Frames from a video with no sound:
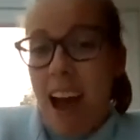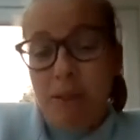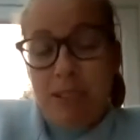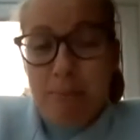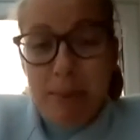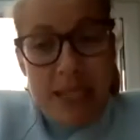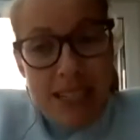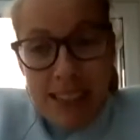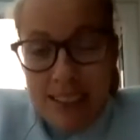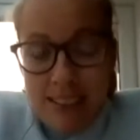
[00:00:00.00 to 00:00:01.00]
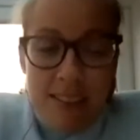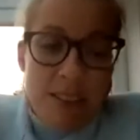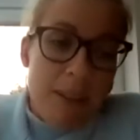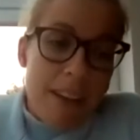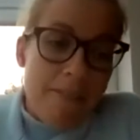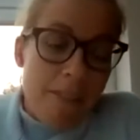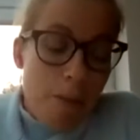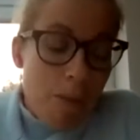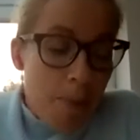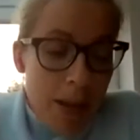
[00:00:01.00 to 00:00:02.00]
I was immediately turned away
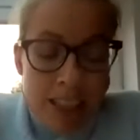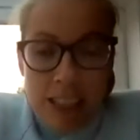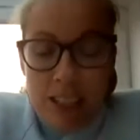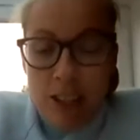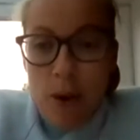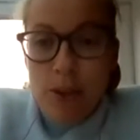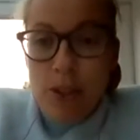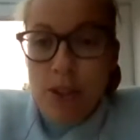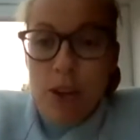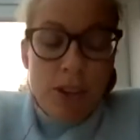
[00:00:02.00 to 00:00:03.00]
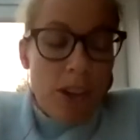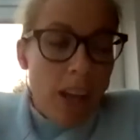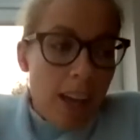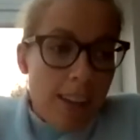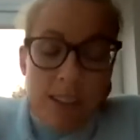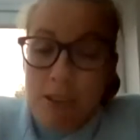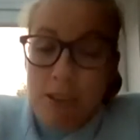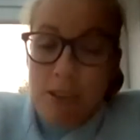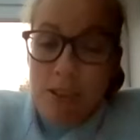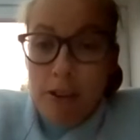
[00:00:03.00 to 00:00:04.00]
from, immediately told, it's
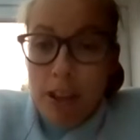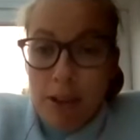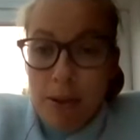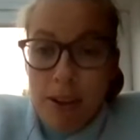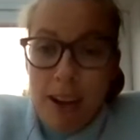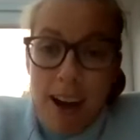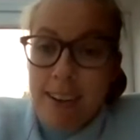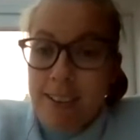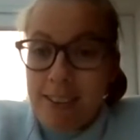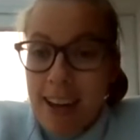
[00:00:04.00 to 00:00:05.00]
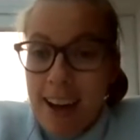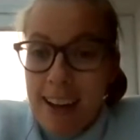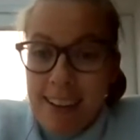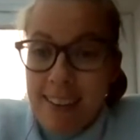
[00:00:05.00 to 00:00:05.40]
not for you, you can't do that,